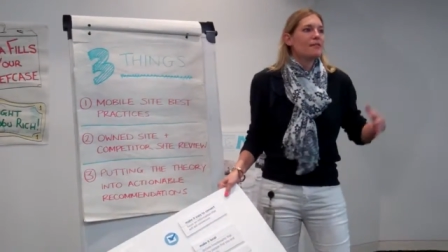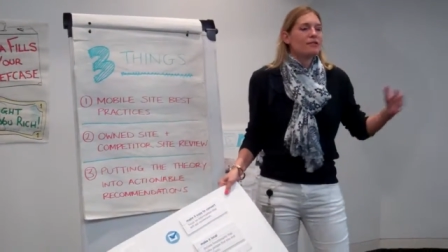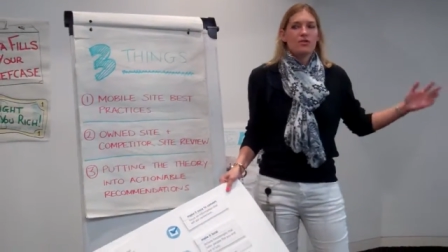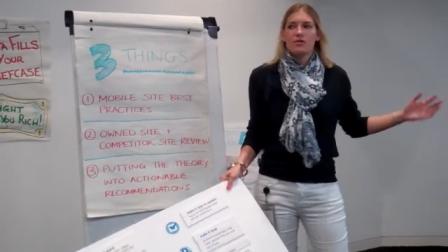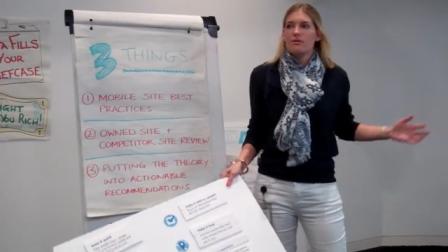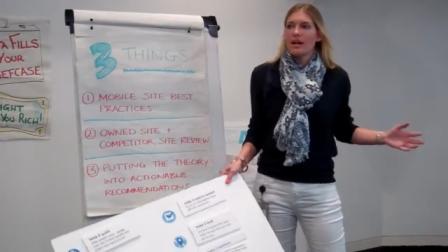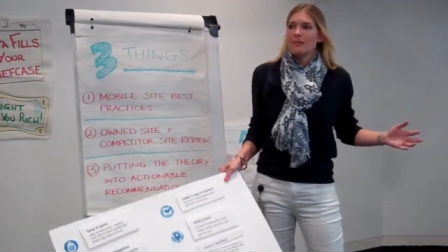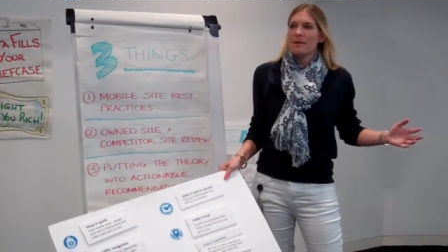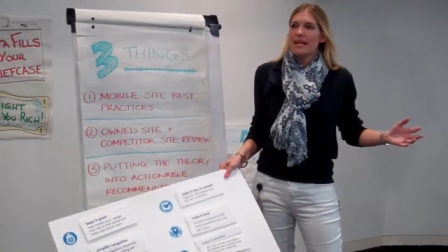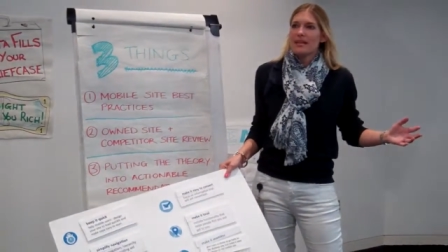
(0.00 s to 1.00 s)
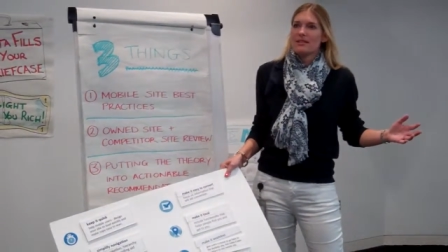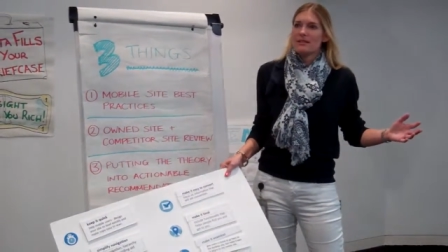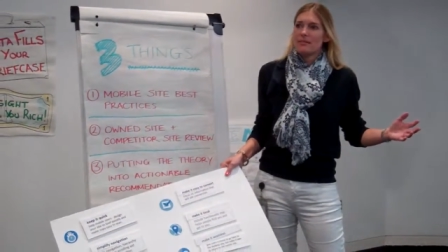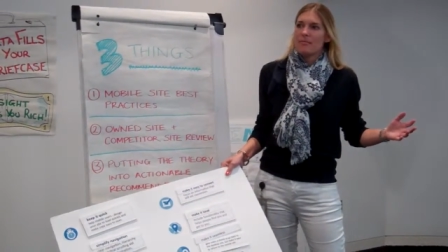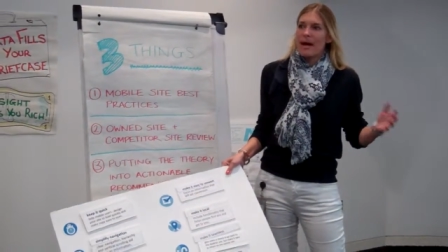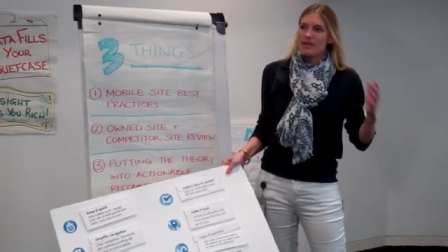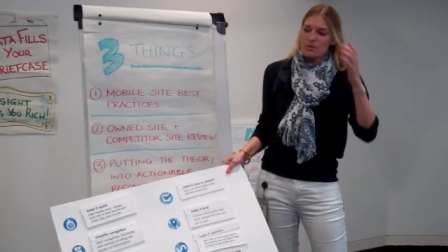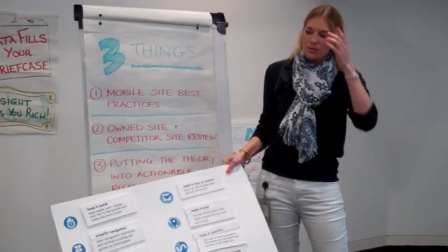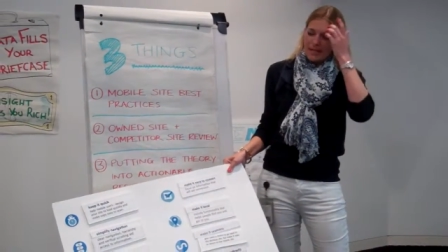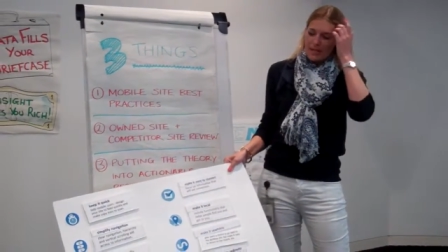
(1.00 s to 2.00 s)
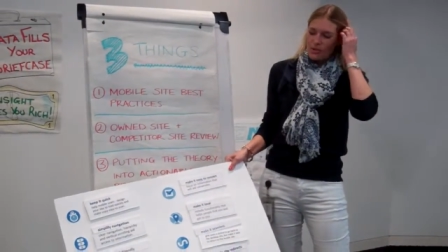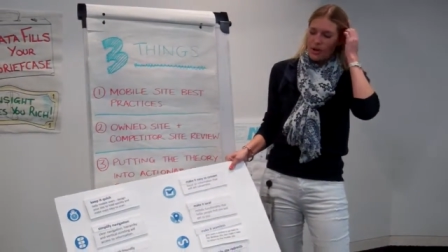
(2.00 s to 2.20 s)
given two recommendations in past toolkit